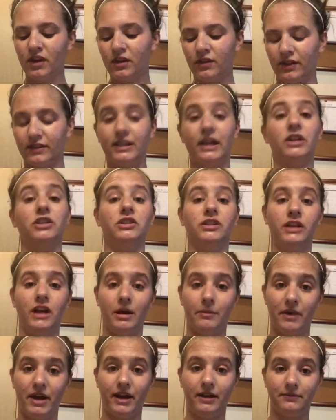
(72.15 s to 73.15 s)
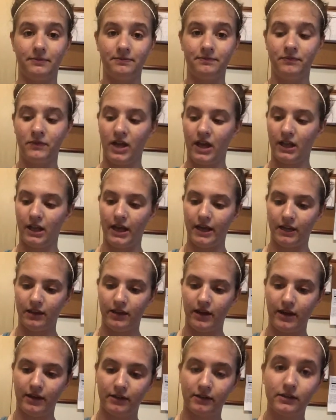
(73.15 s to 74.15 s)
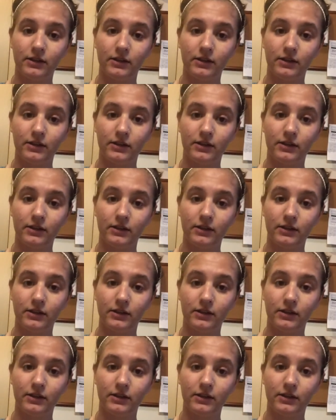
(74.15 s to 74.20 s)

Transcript: That's actually not bad. I like that.